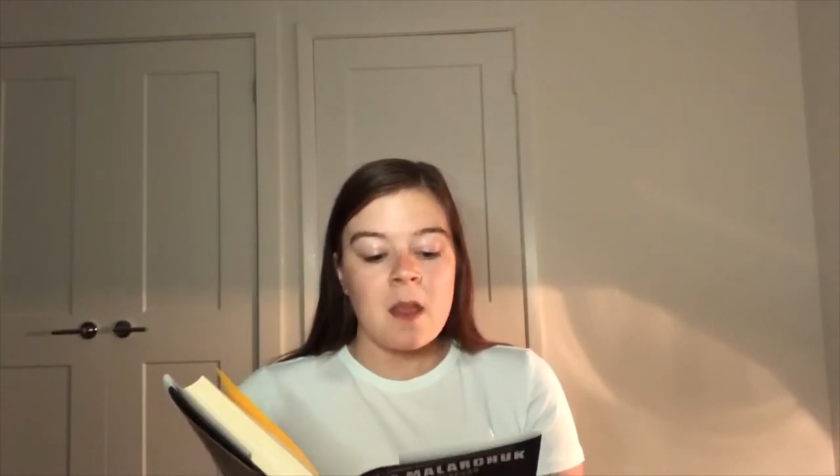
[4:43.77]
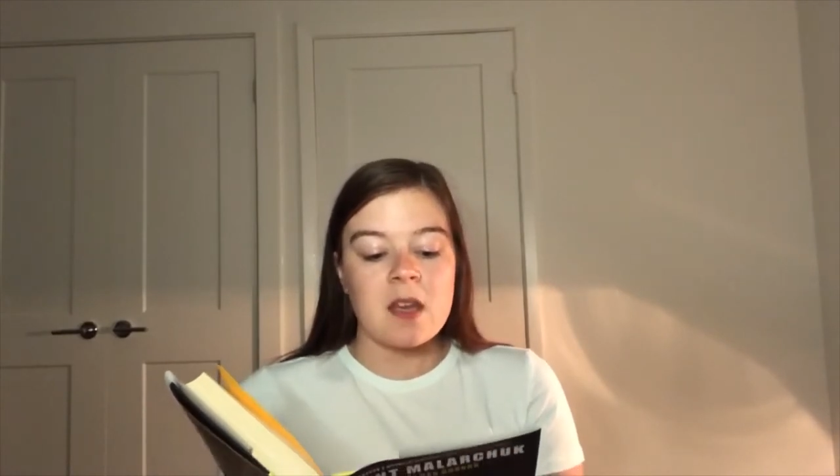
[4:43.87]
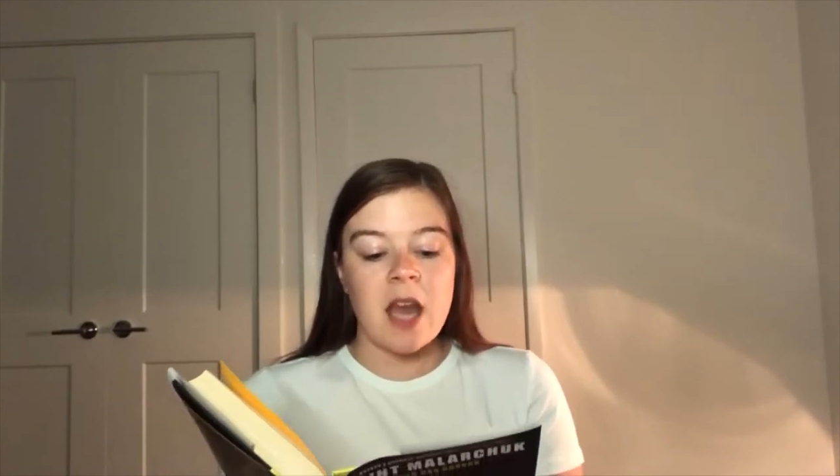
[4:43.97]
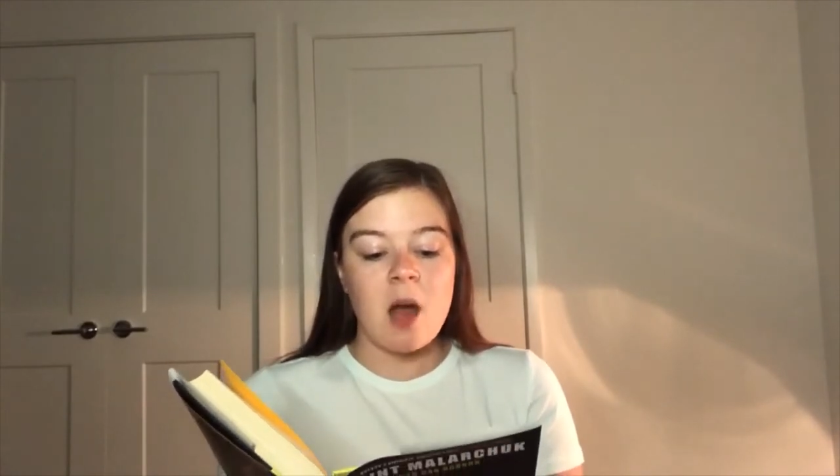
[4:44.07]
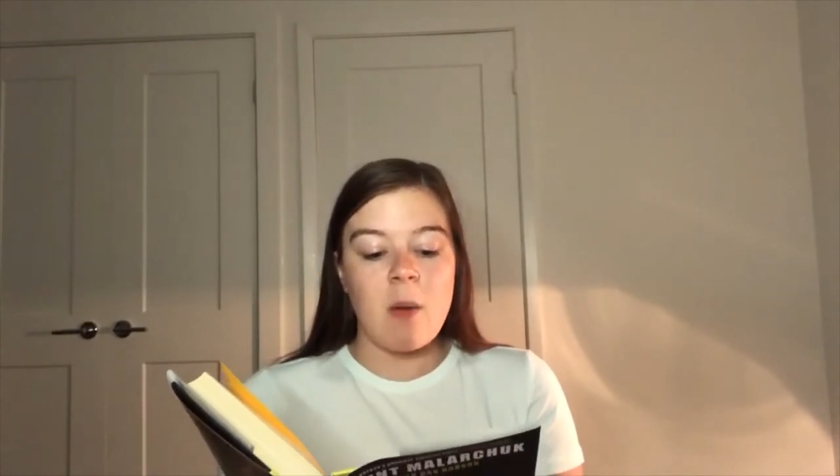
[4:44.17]

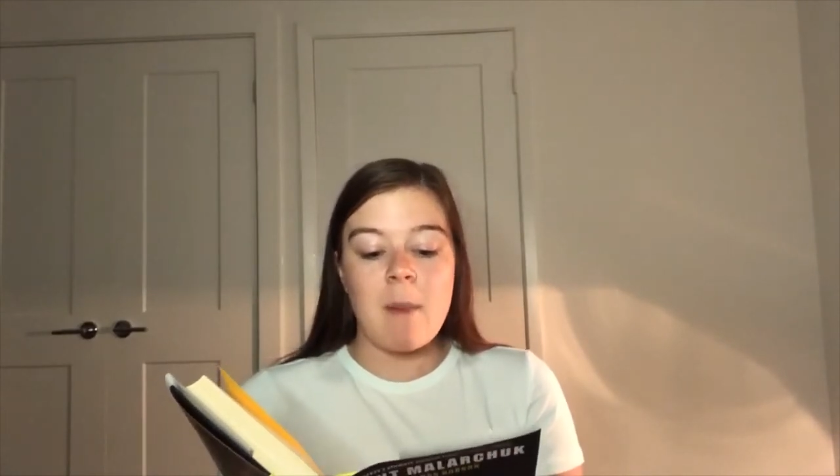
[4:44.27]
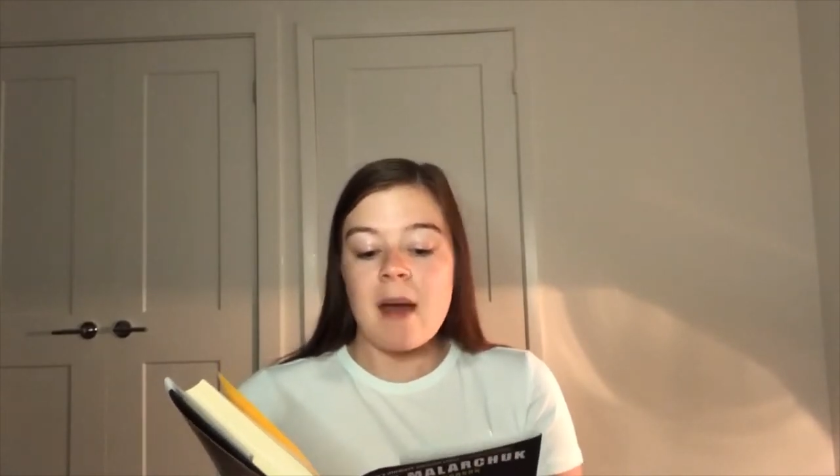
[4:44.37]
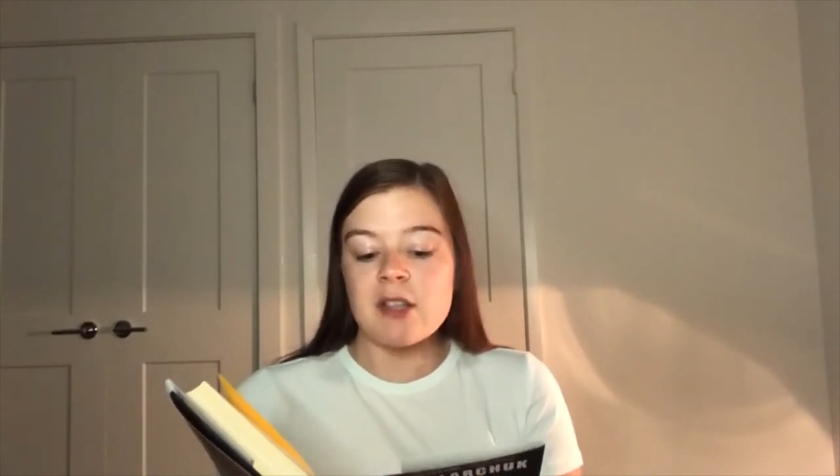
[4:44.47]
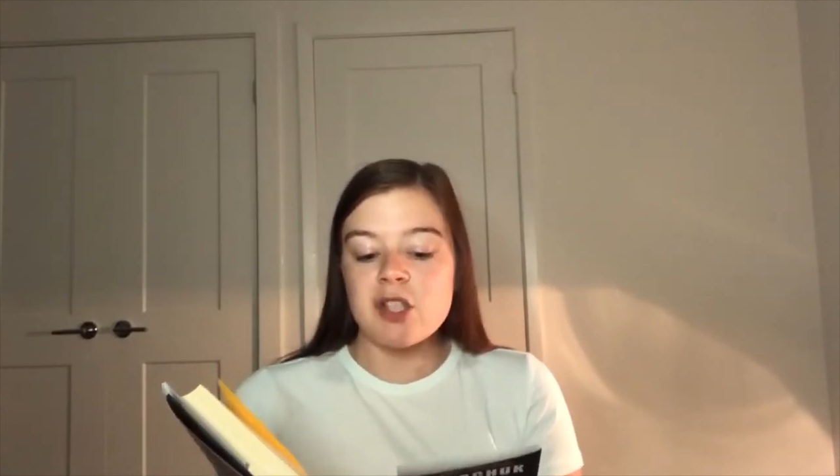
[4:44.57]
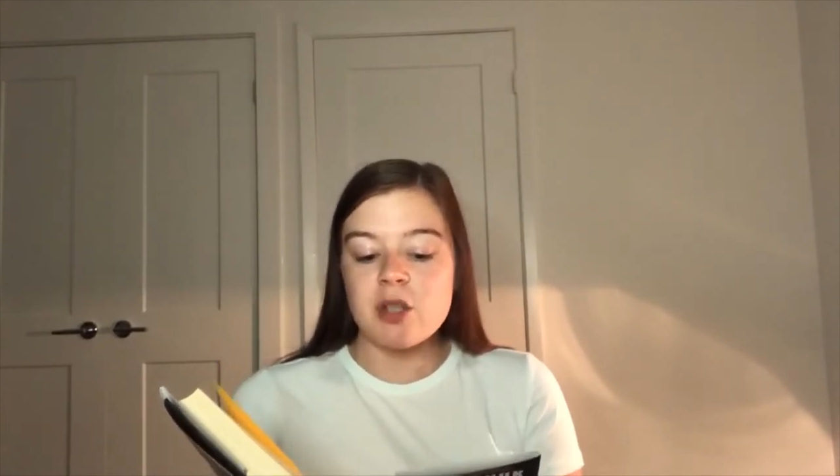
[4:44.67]
Now,
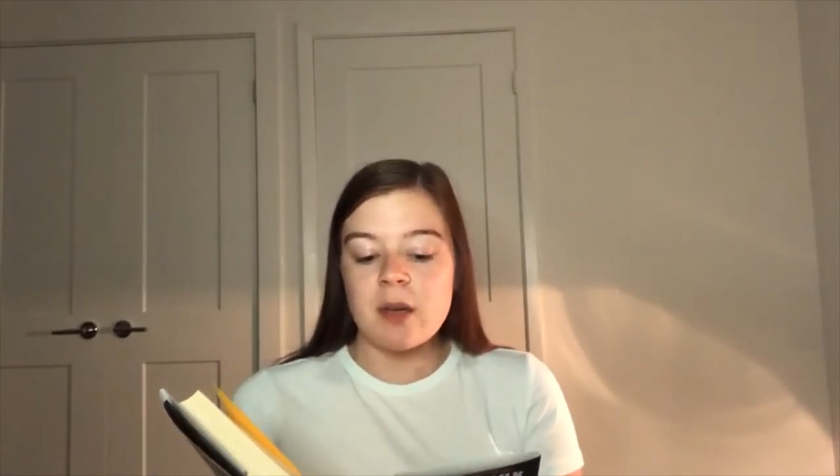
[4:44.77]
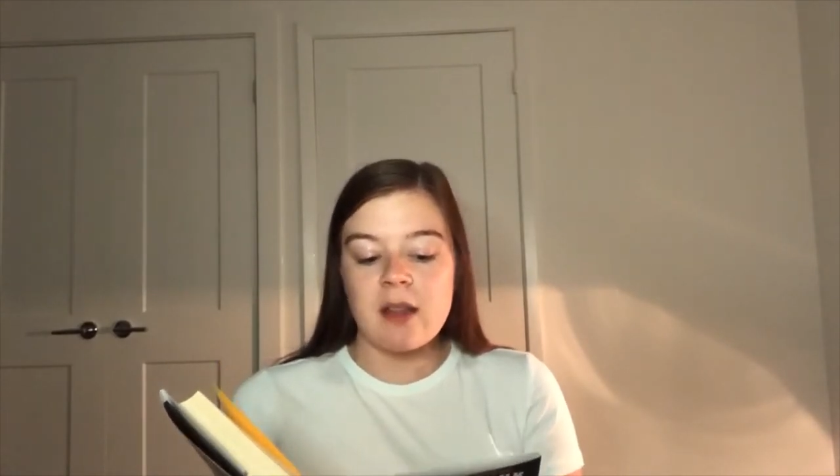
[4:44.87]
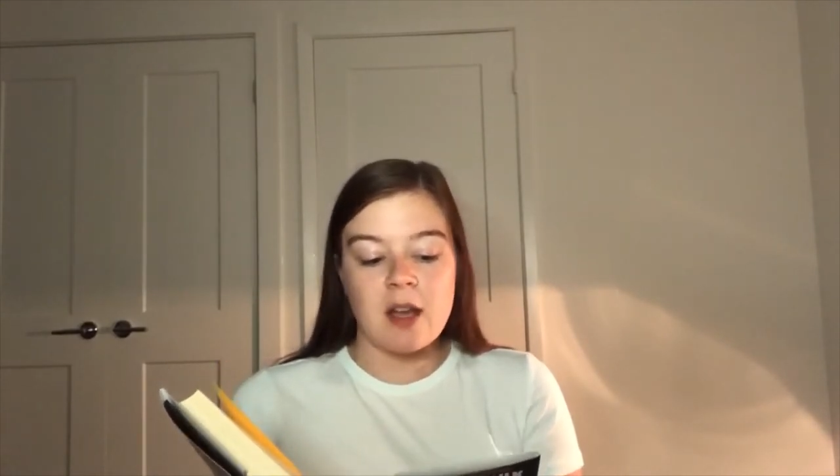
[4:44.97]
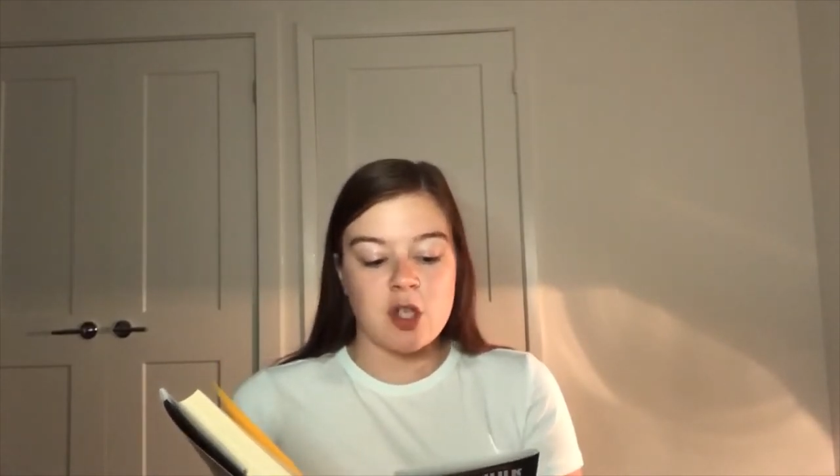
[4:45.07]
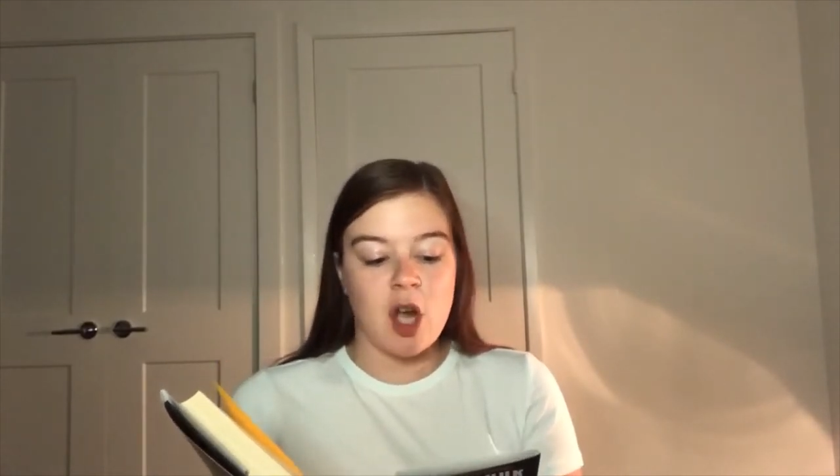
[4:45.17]
imagine doing
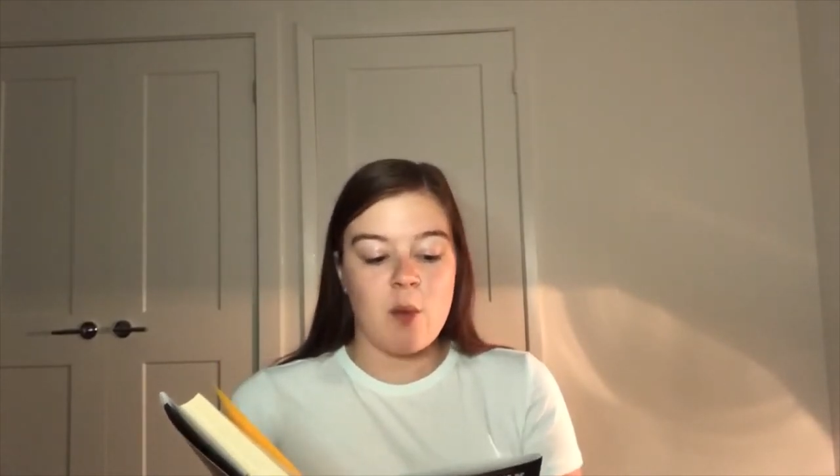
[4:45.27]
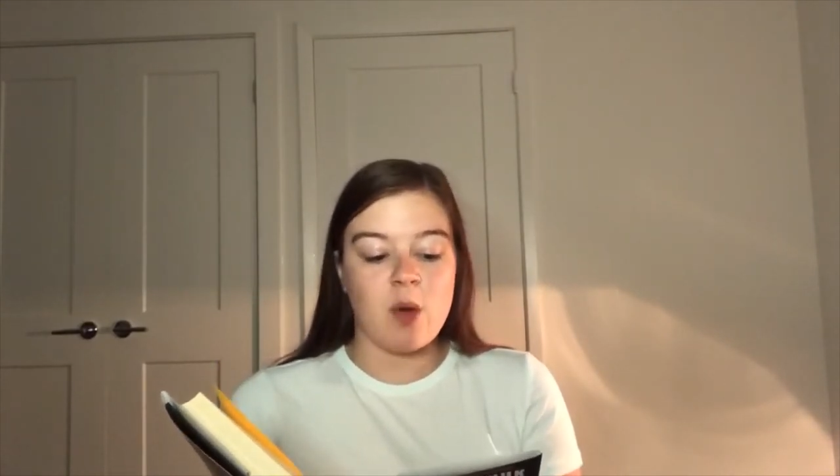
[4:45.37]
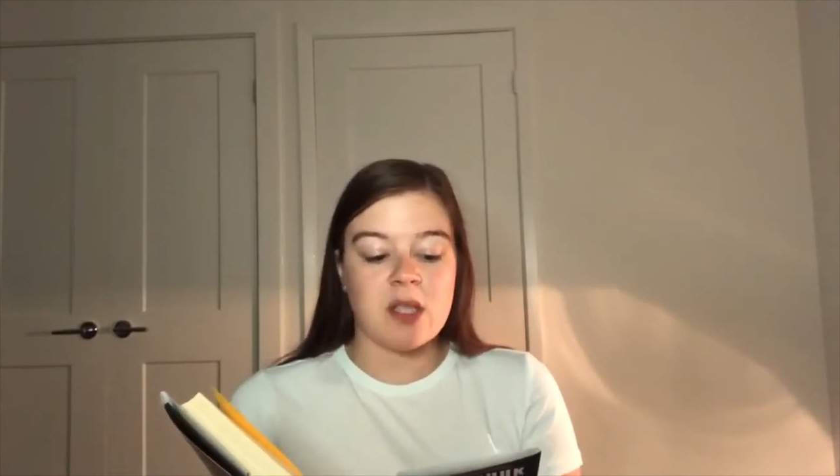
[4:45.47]
that job